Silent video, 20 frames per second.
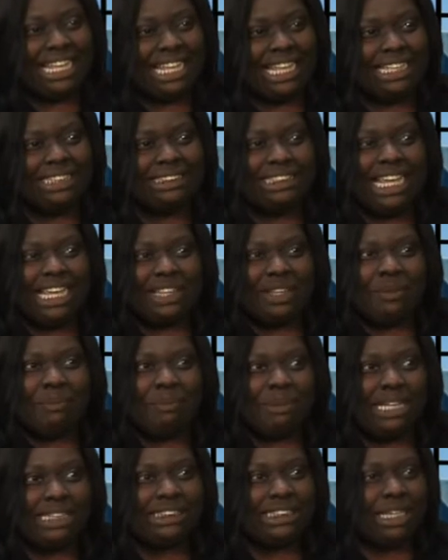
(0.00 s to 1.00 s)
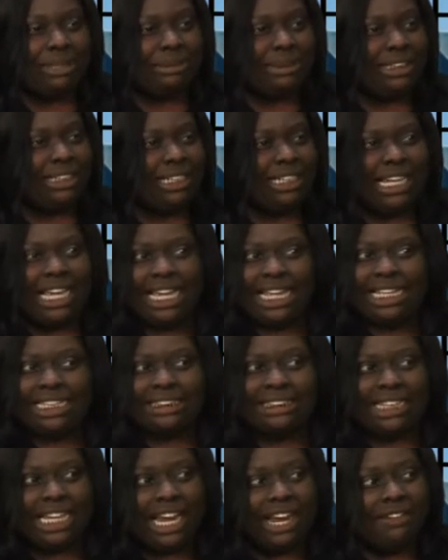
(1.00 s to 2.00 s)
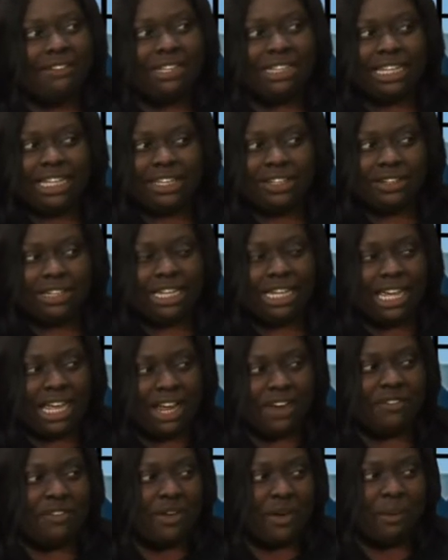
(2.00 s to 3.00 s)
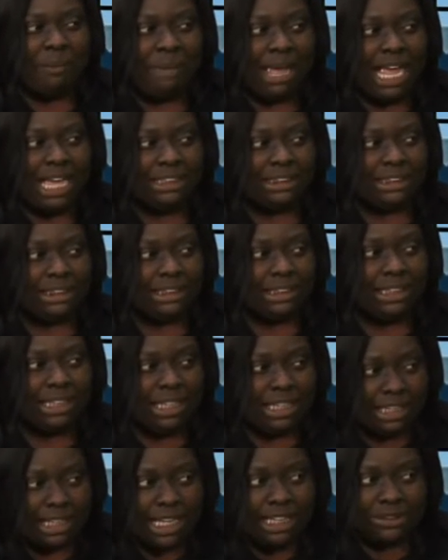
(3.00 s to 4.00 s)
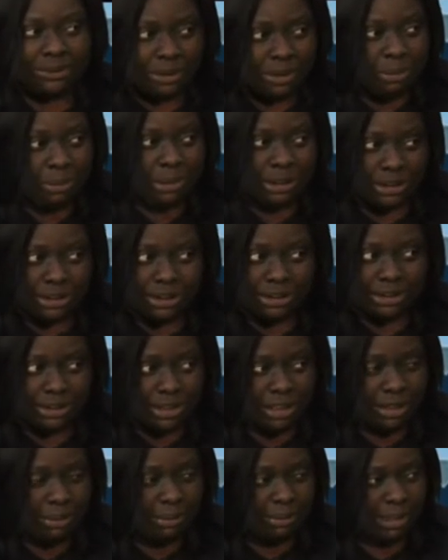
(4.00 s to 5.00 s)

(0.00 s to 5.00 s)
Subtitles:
it's like the best kept secret. Like, it's everything you could ever imagine. That's what the Boys and Girls Club